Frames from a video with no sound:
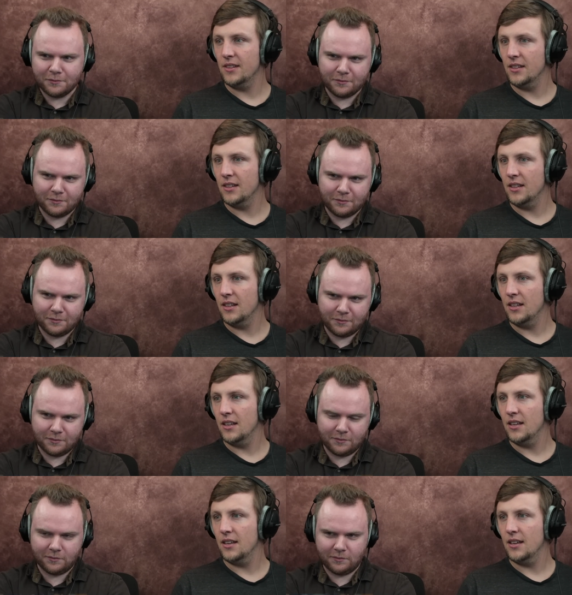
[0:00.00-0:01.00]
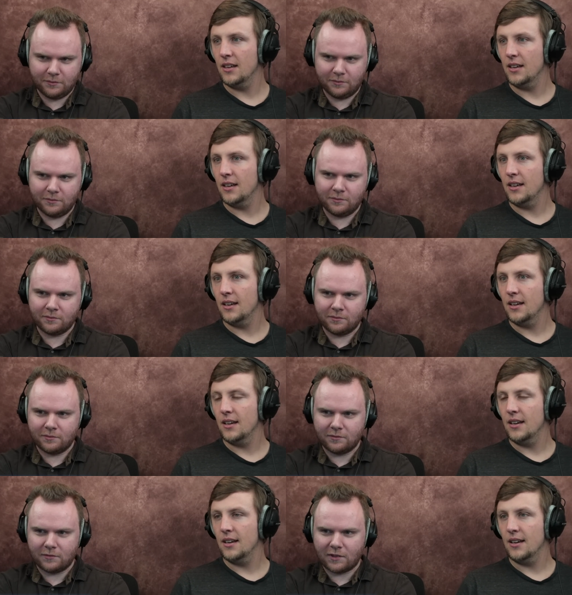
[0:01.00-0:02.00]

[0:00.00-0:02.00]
(silence)